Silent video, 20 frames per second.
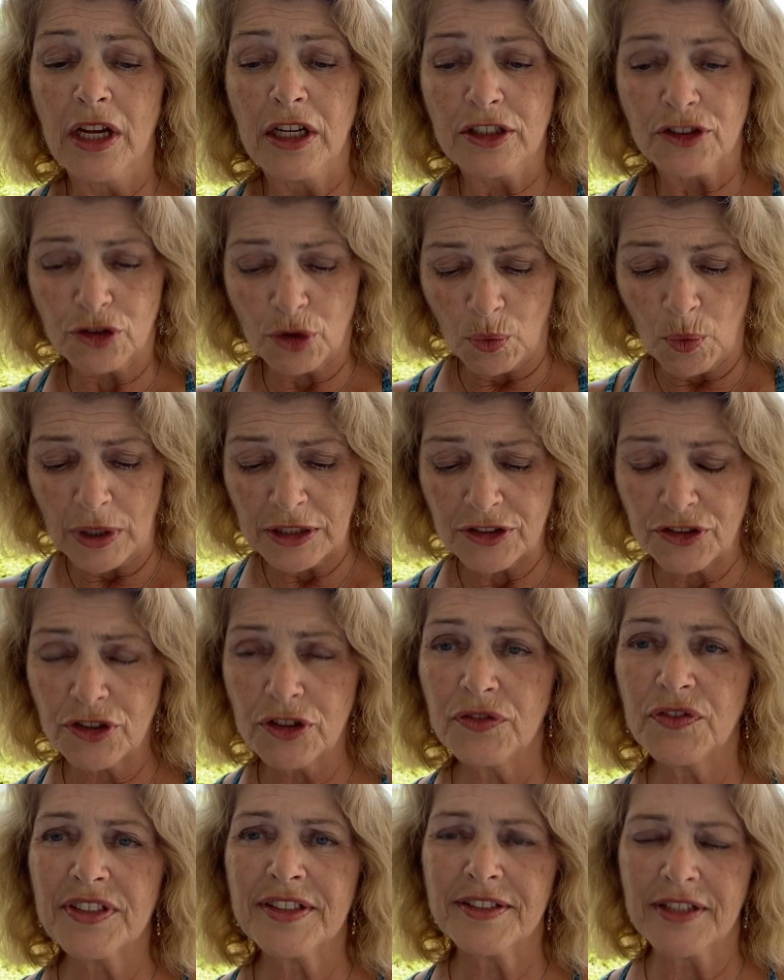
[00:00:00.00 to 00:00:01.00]
So once
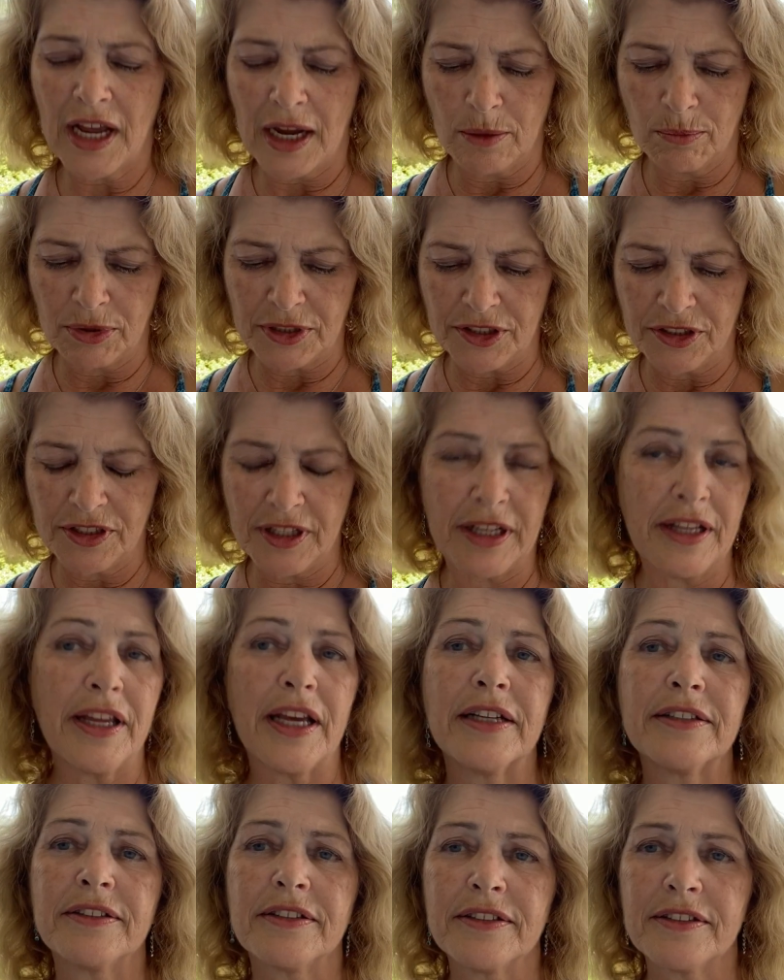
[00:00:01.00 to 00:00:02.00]
you've established that
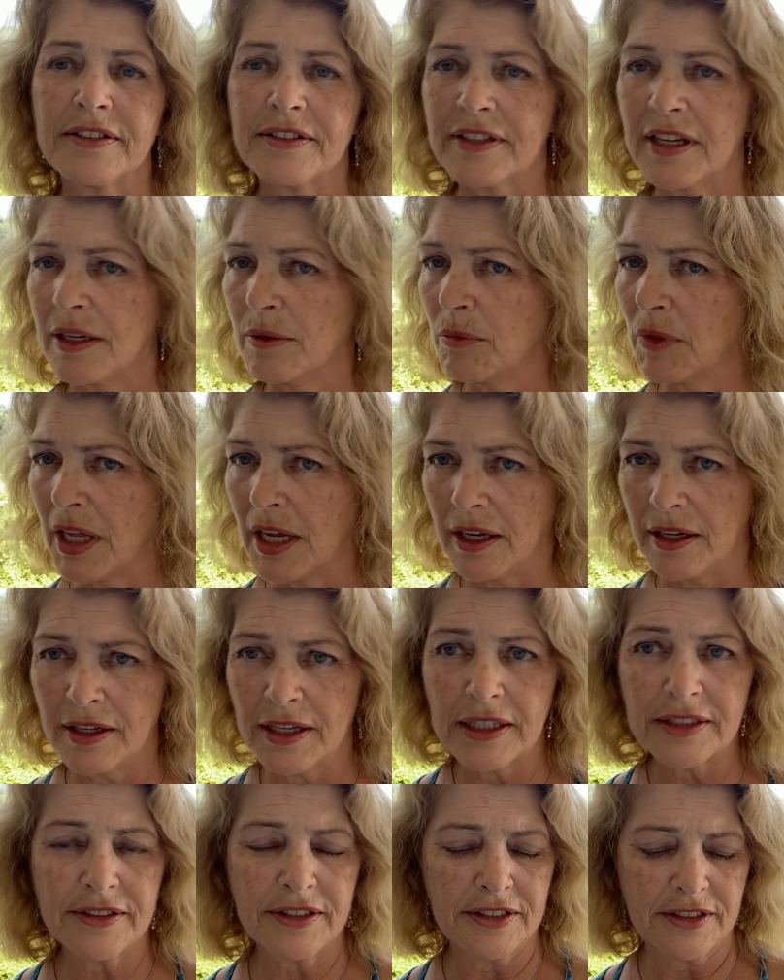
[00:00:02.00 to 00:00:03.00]
yes, it's the same leg,
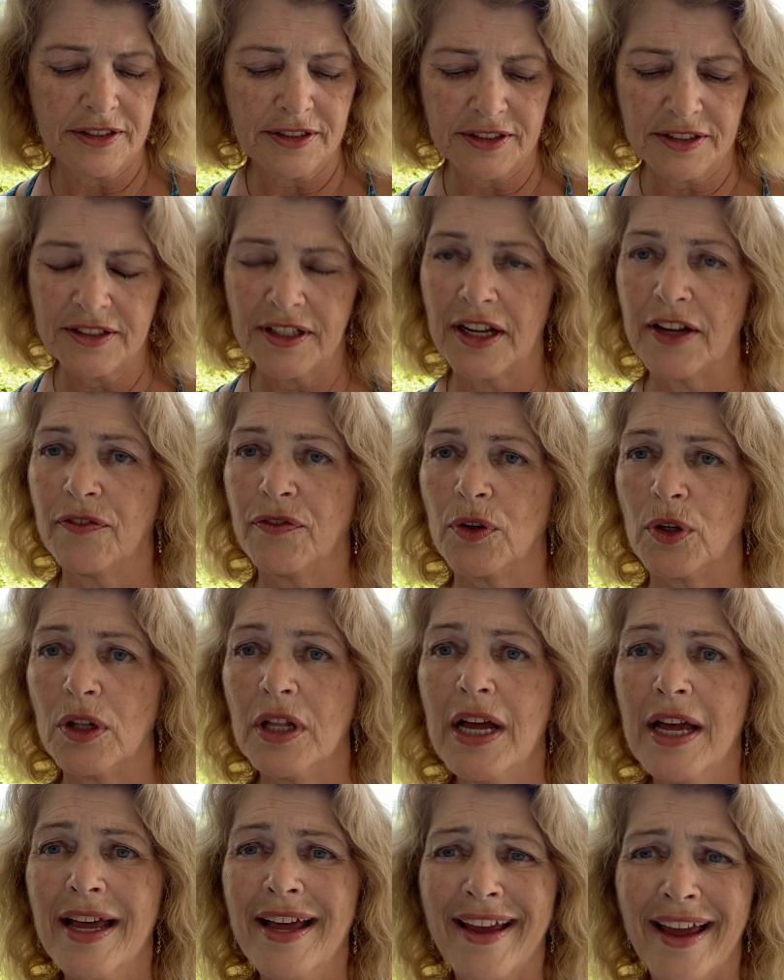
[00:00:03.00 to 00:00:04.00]
yes, it's the stifle,
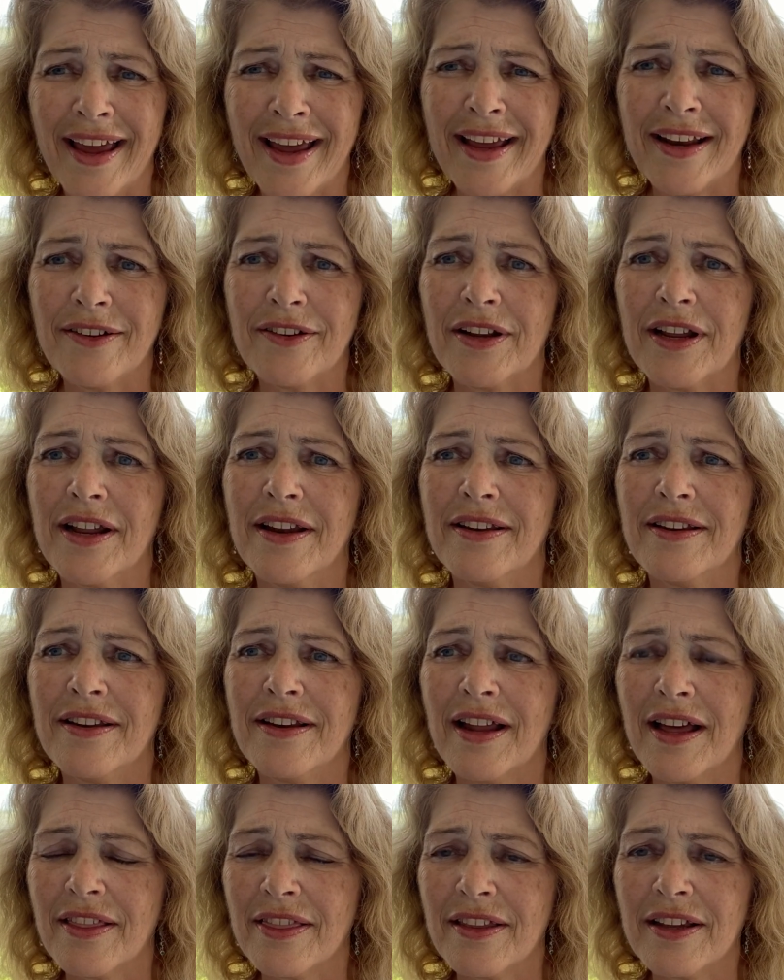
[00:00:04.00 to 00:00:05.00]
and
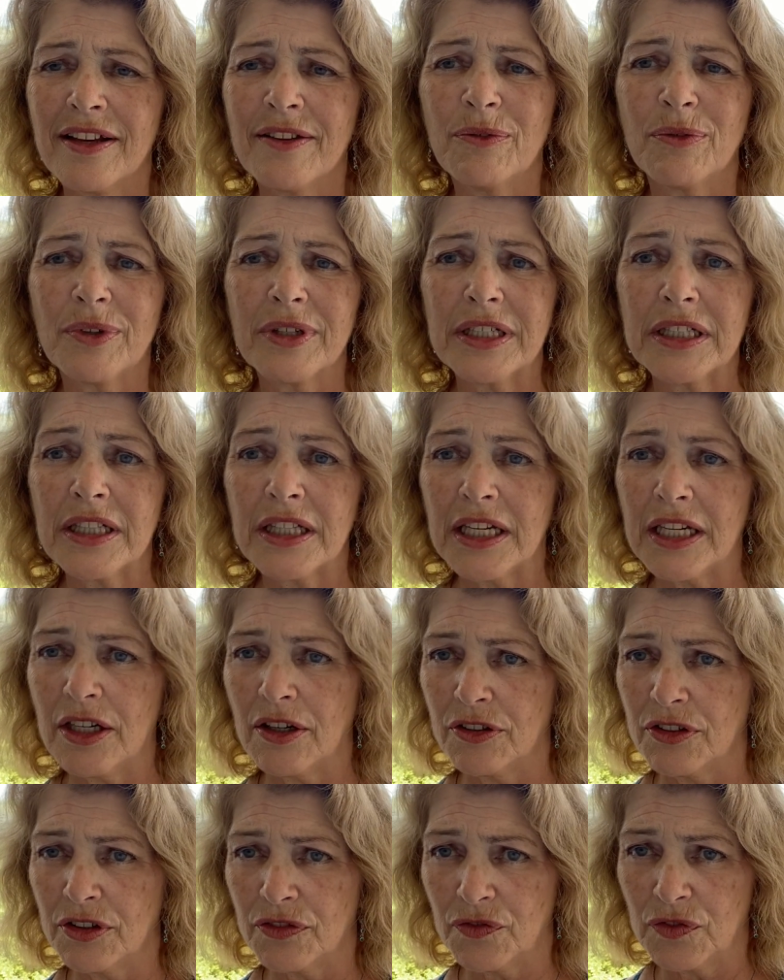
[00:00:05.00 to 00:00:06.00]
nothing really
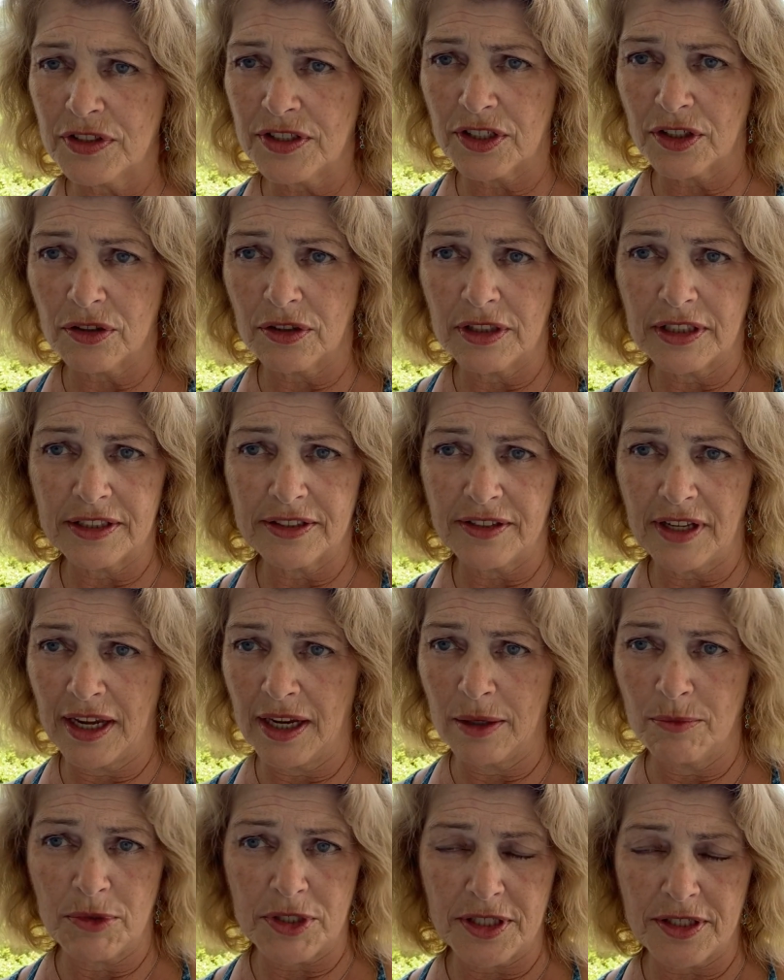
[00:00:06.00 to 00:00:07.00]
on your physical
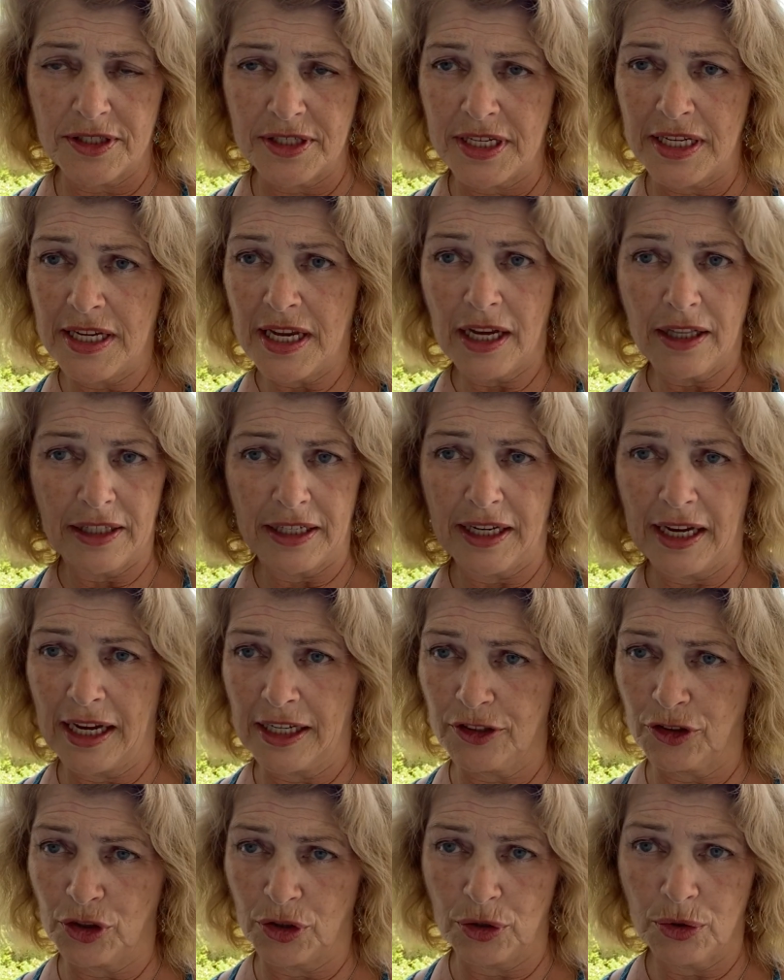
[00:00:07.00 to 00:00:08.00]
exam is yelling
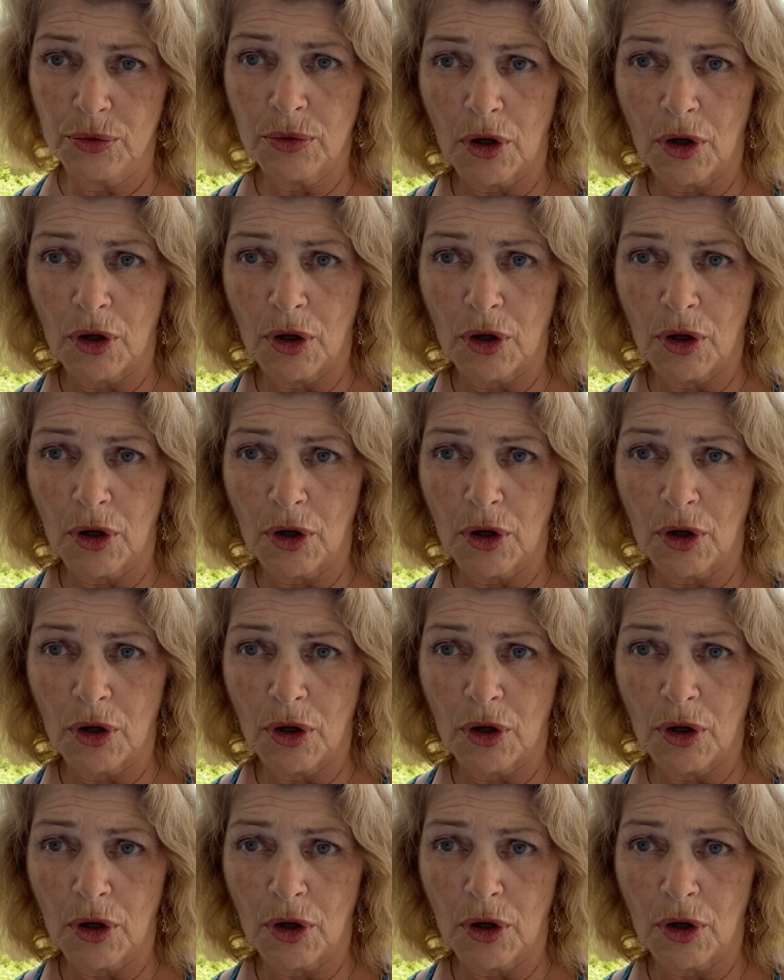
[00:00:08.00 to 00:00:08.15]
at you,